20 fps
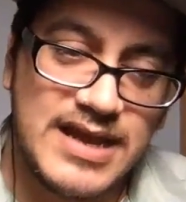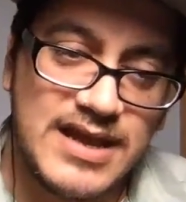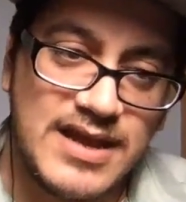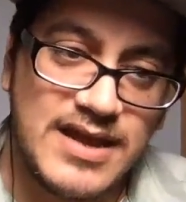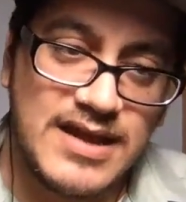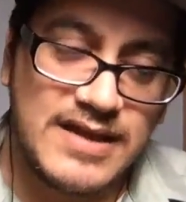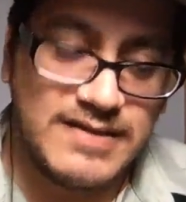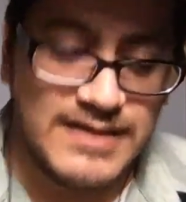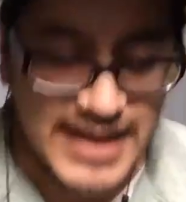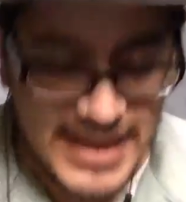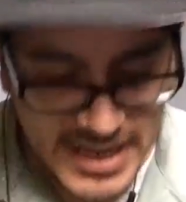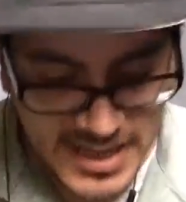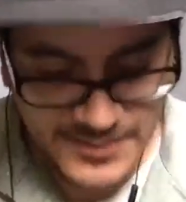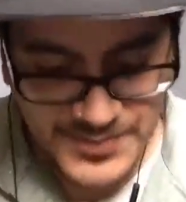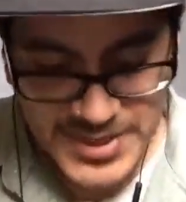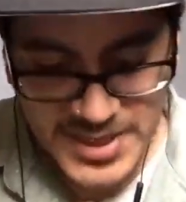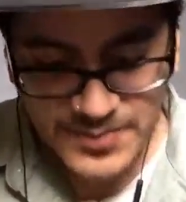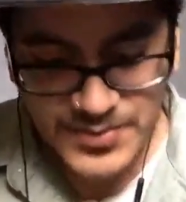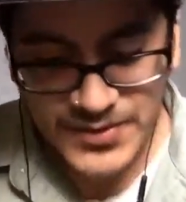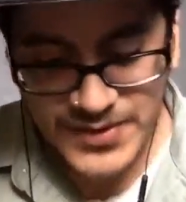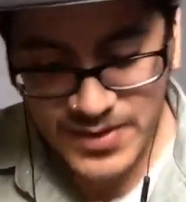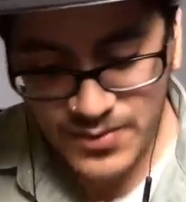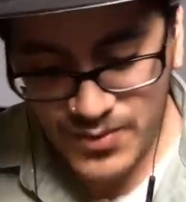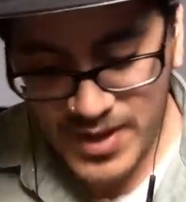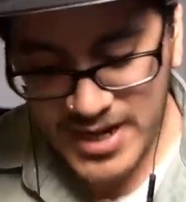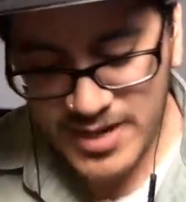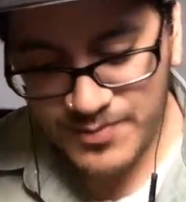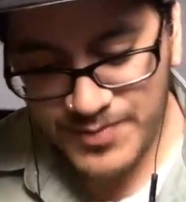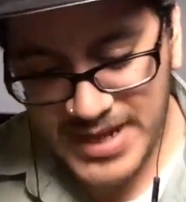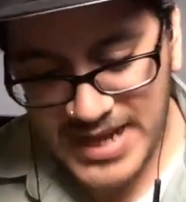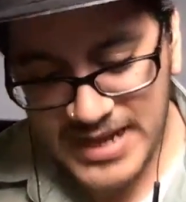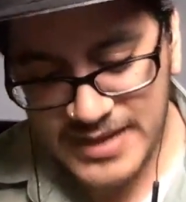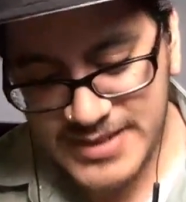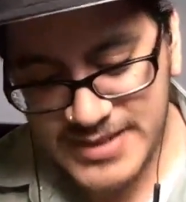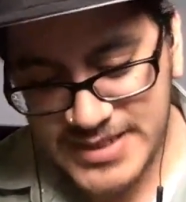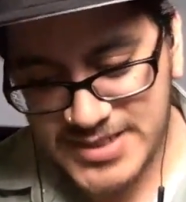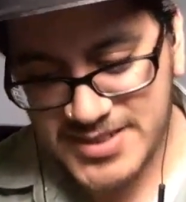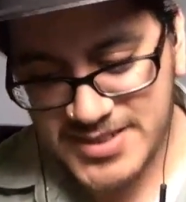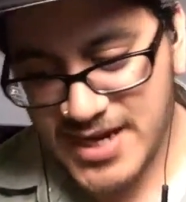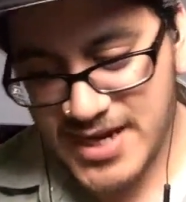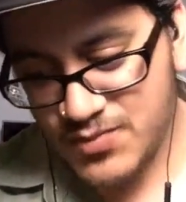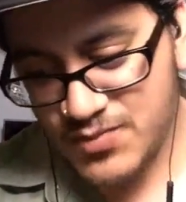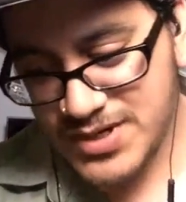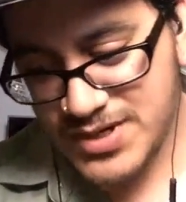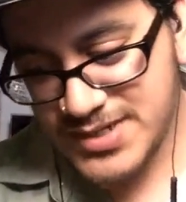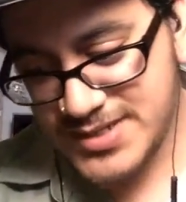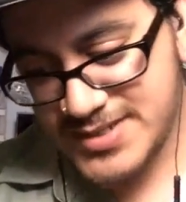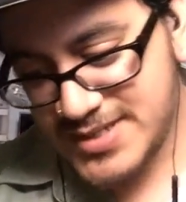a lot of people that want to buy these cameras,